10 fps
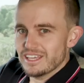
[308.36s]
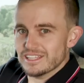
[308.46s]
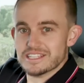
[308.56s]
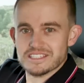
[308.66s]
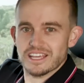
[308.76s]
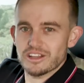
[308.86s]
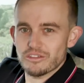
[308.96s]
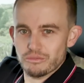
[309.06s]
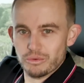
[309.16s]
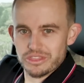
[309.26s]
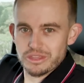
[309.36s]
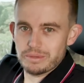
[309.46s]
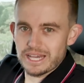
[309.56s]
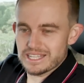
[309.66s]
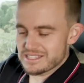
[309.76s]
Let's start off with the
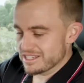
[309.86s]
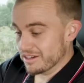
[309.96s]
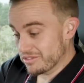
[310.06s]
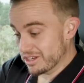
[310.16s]
bad stuff.